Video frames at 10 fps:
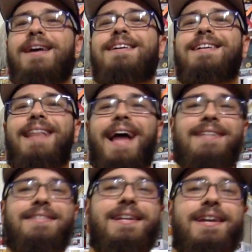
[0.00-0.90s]

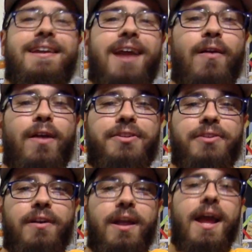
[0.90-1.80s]
classic
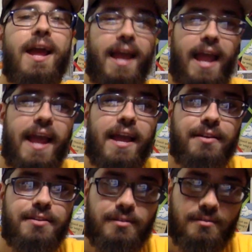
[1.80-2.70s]
character,
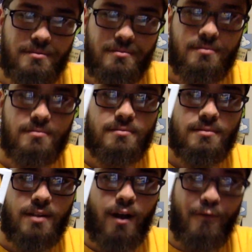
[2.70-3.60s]
and
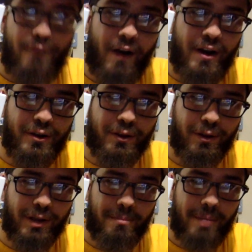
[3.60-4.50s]
a very good
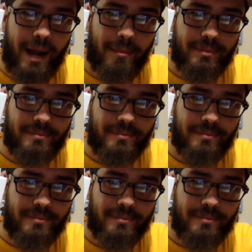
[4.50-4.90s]
looking pop.